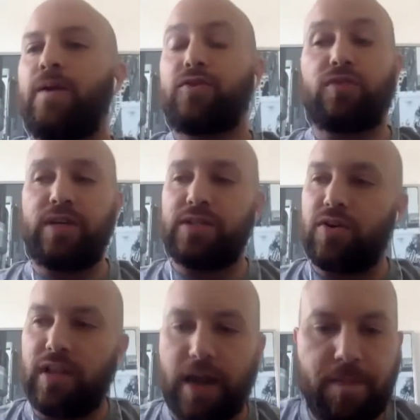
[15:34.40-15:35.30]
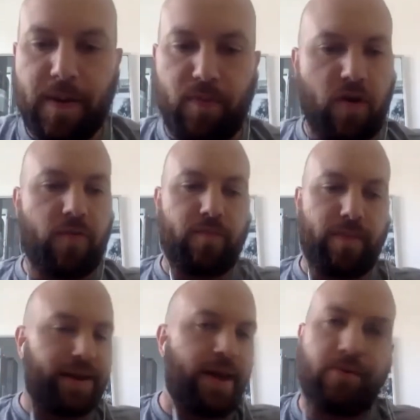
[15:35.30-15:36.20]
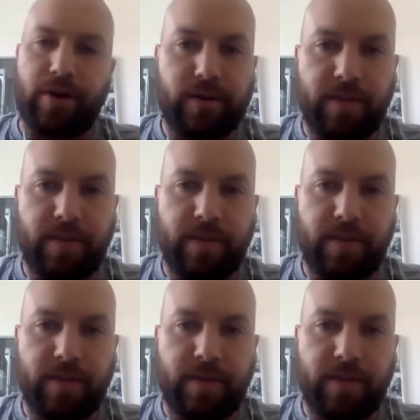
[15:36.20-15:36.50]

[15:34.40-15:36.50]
So these are a lot of people are my network.